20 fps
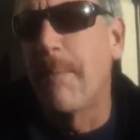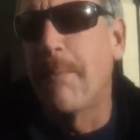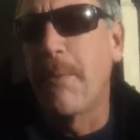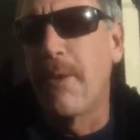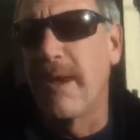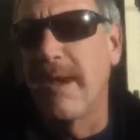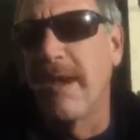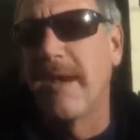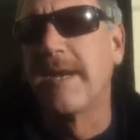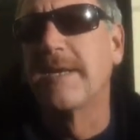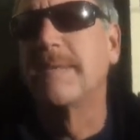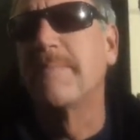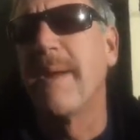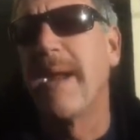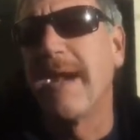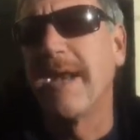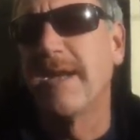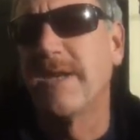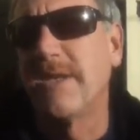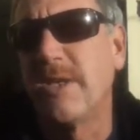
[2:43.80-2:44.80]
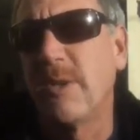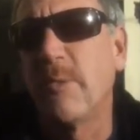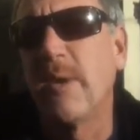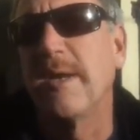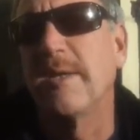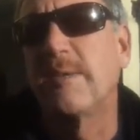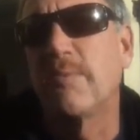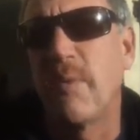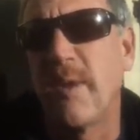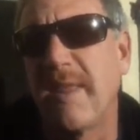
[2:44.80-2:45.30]
We'll put in as many as we
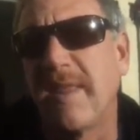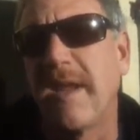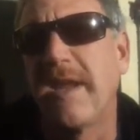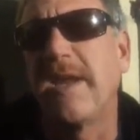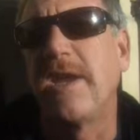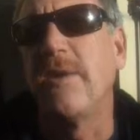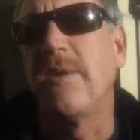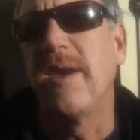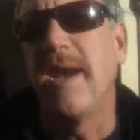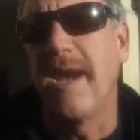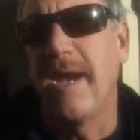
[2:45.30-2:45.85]
think you